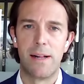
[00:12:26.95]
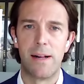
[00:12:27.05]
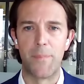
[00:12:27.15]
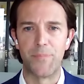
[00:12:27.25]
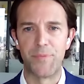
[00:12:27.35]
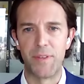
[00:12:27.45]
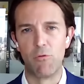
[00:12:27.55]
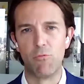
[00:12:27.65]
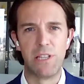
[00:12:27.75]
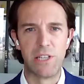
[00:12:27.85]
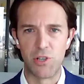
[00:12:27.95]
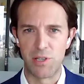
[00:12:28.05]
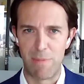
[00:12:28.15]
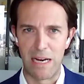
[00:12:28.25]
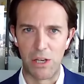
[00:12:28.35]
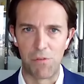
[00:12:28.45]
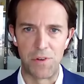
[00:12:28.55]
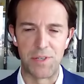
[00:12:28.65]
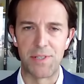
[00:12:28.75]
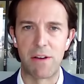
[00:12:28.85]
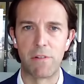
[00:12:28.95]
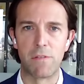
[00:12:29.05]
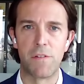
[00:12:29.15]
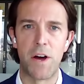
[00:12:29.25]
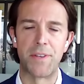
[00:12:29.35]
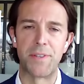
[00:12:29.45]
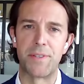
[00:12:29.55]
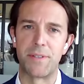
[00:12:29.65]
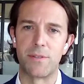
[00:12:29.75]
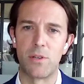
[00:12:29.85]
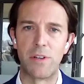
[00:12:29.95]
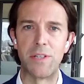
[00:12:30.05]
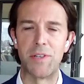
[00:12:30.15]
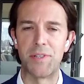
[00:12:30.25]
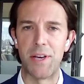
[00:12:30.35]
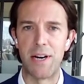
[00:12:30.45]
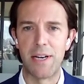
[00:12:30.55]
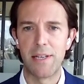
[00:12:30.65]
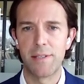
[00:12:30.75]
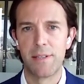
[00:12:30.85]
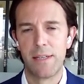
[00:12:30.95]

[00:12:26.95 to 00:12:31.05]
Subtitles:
are really just Magnificent Seven funds sort of in disguise.